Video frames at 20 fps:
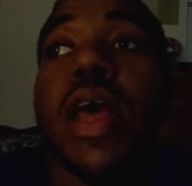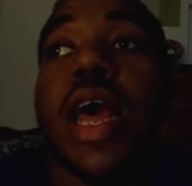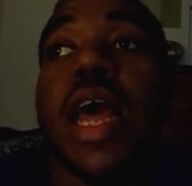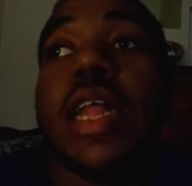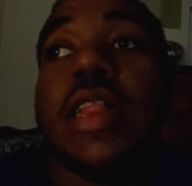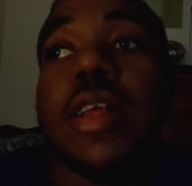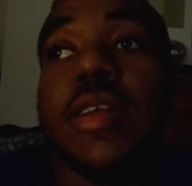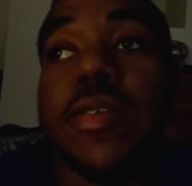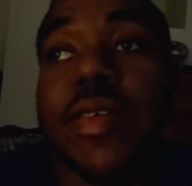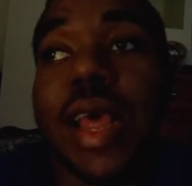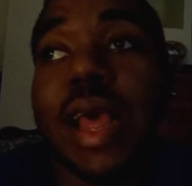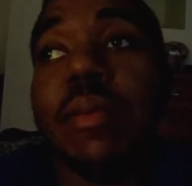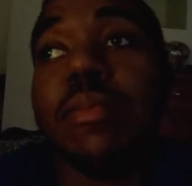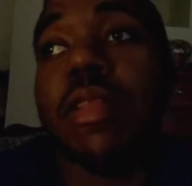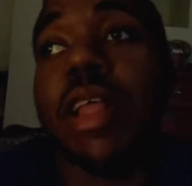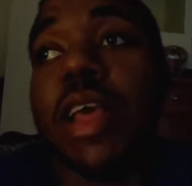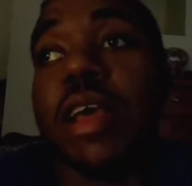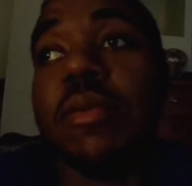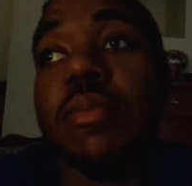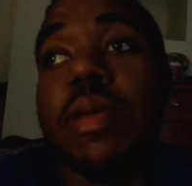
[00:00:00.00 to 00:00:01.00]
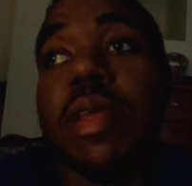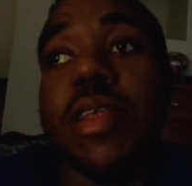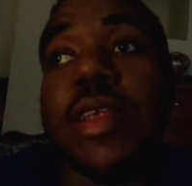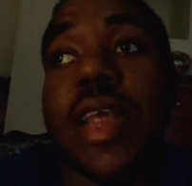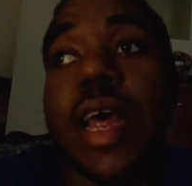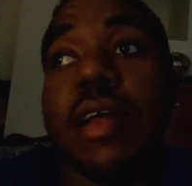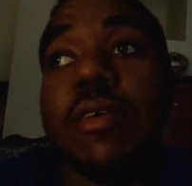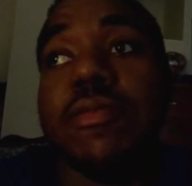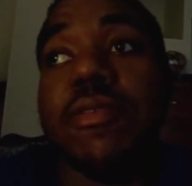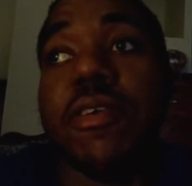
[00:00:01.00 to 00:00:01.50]
And the same thing could be
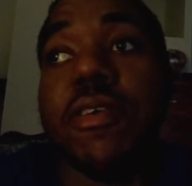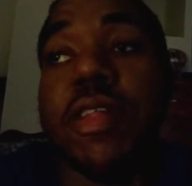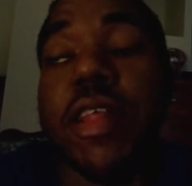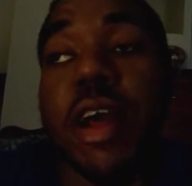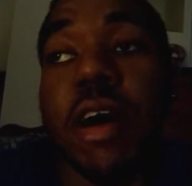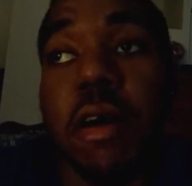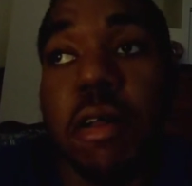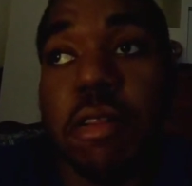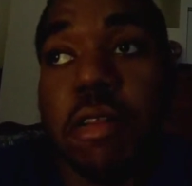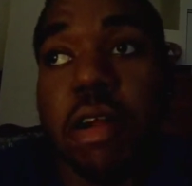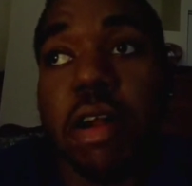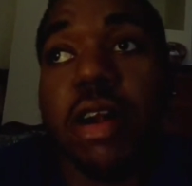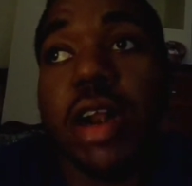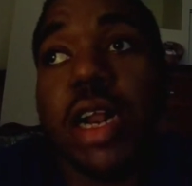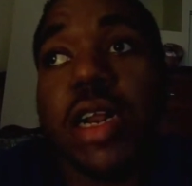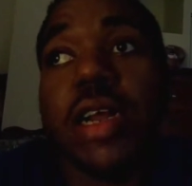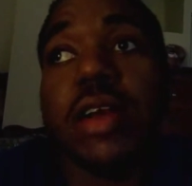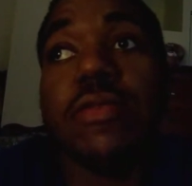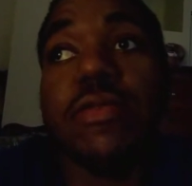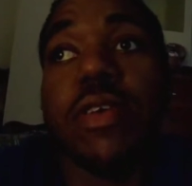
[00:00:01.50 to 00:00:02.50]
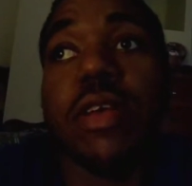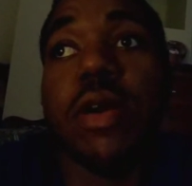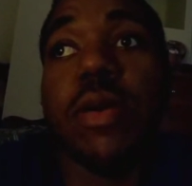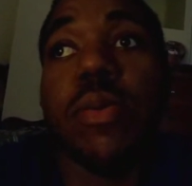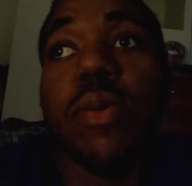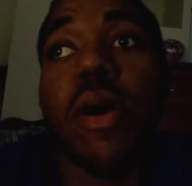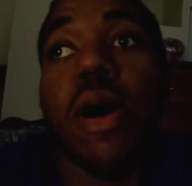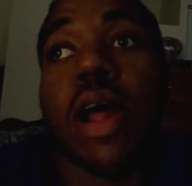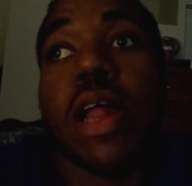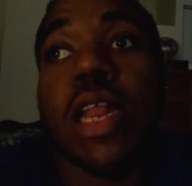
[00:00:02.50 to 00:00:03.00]
said for the alternative. You
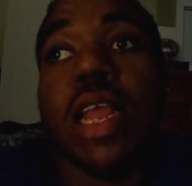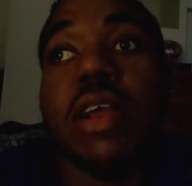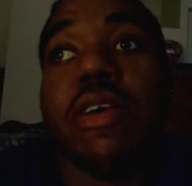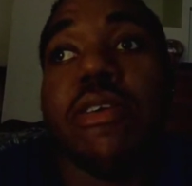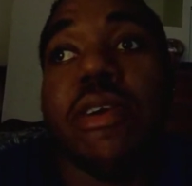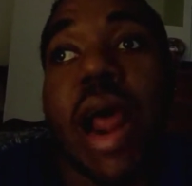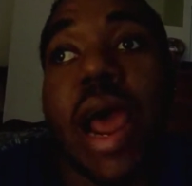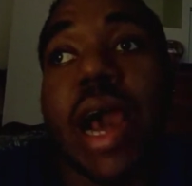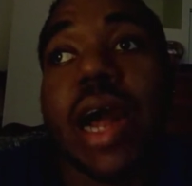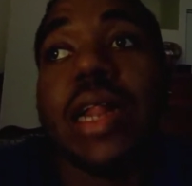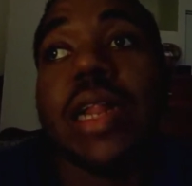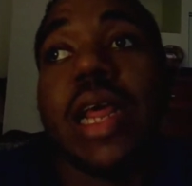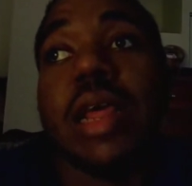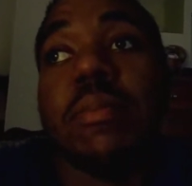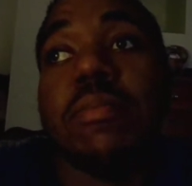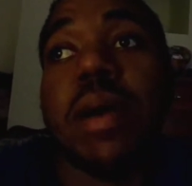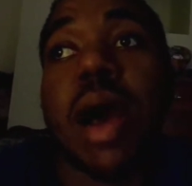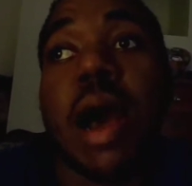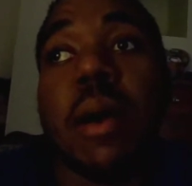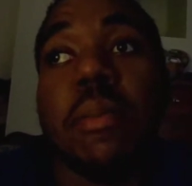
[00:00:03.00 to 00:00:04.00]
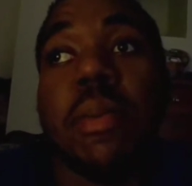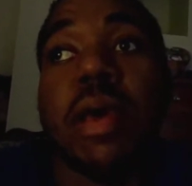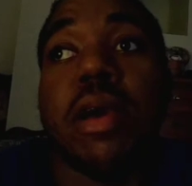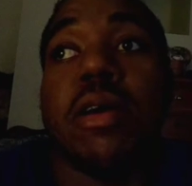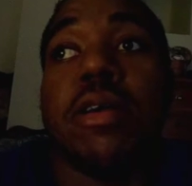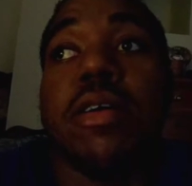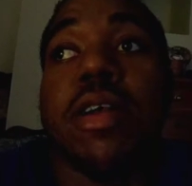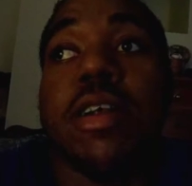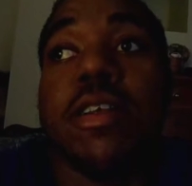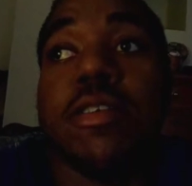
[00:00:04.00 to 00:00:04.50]
don't want any crackling,
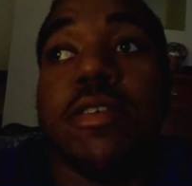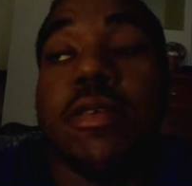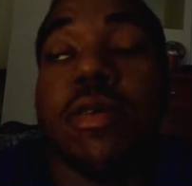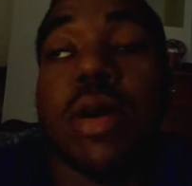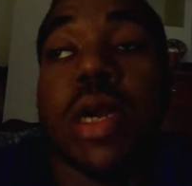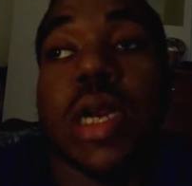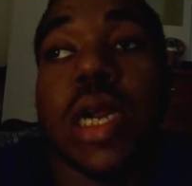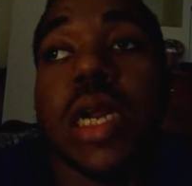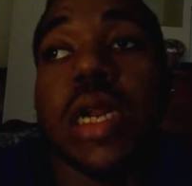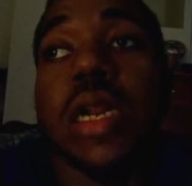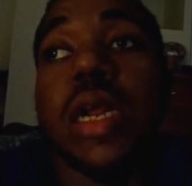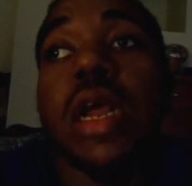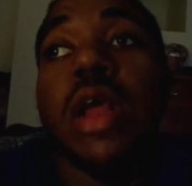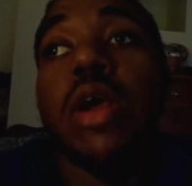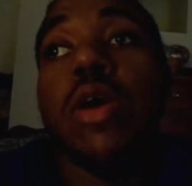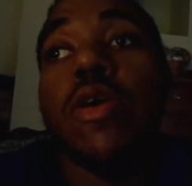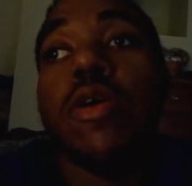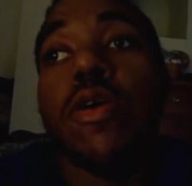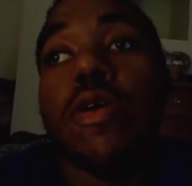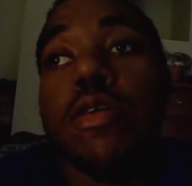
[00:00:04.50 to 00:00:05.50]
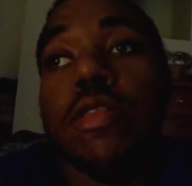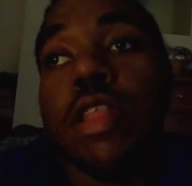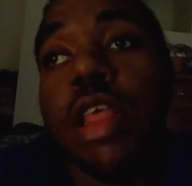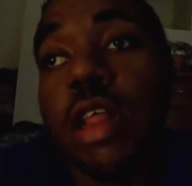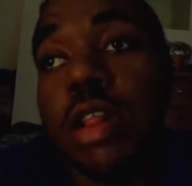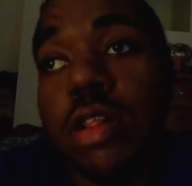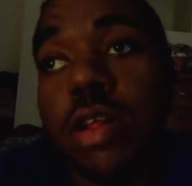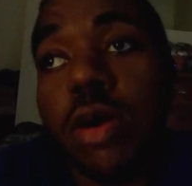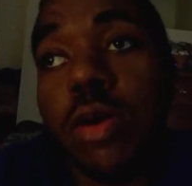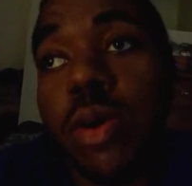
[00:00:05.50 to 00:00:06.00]
popping, or distortion on
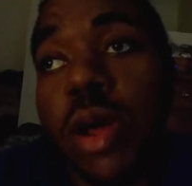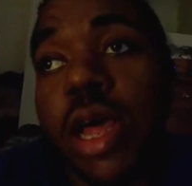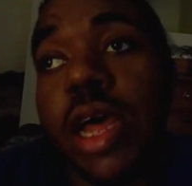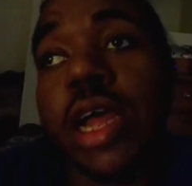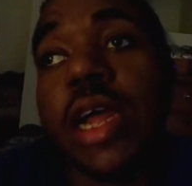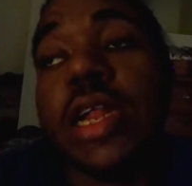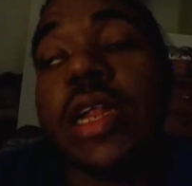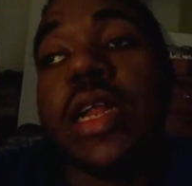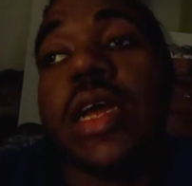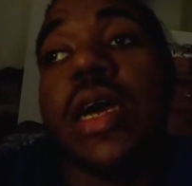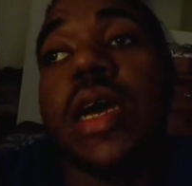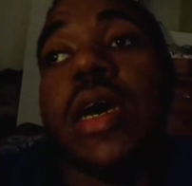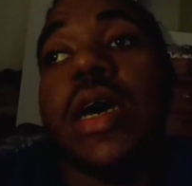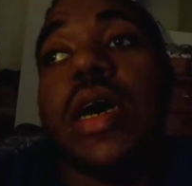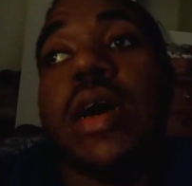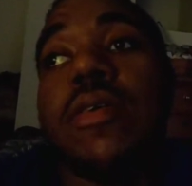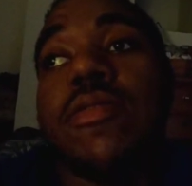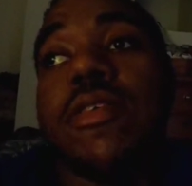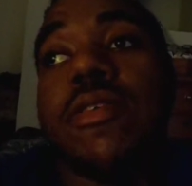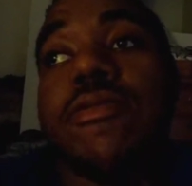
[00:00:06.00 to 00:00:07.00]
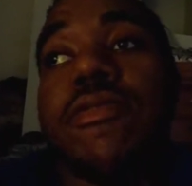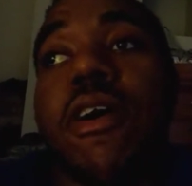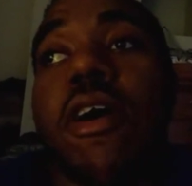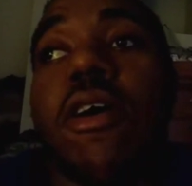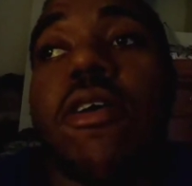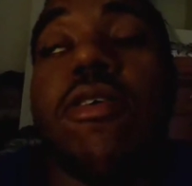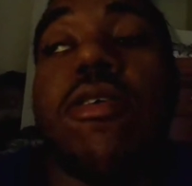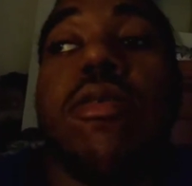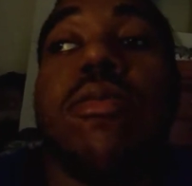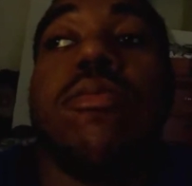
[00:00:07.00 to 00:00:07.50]
the low end of the
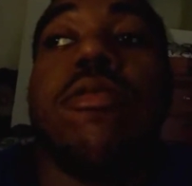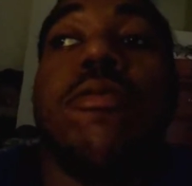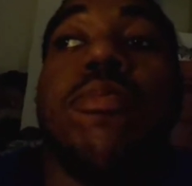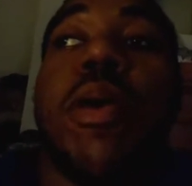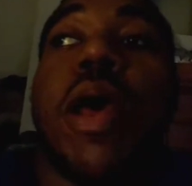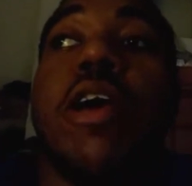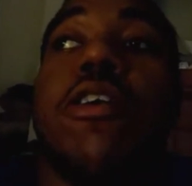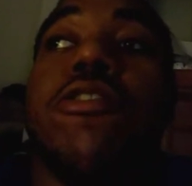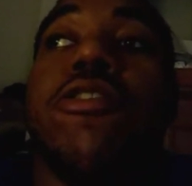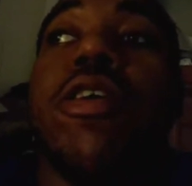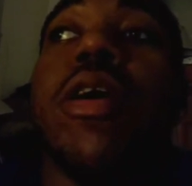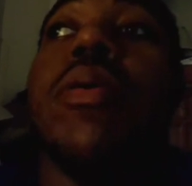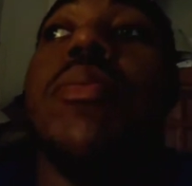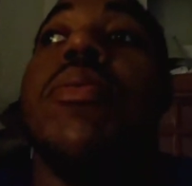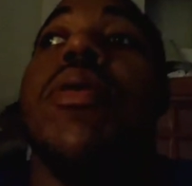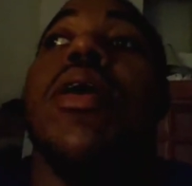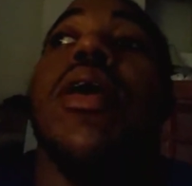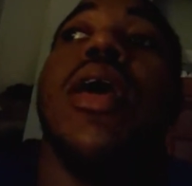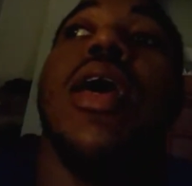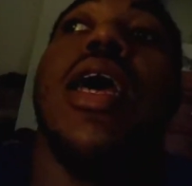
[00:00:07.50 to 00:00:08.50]
volume spectrum.